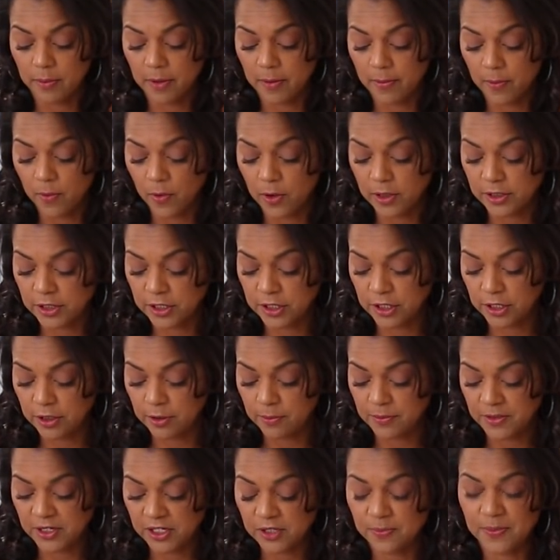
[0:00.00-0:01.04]
bit more
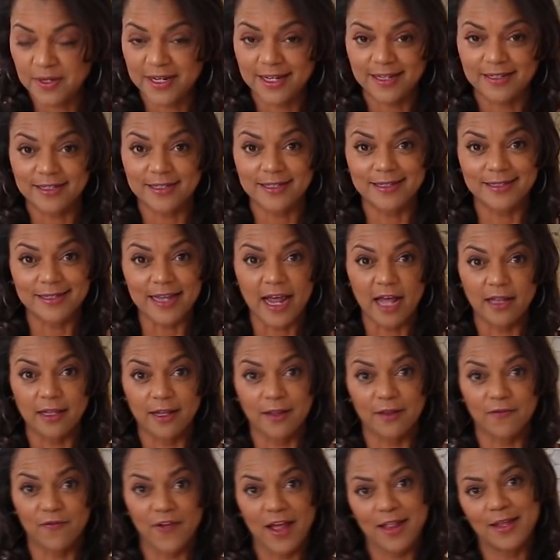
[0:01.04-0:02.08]
too, just because this is Allie
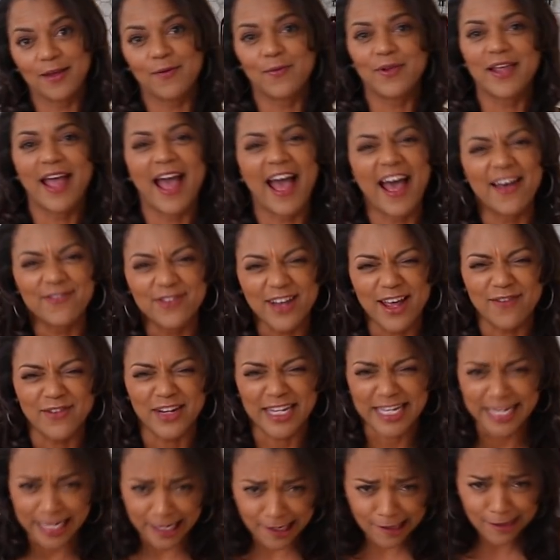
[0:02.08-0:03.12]
in the Valley and we have to have a
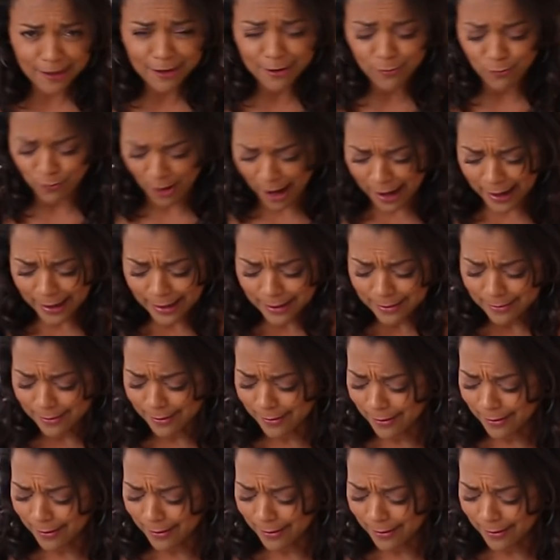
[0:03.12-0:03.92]
kick, right?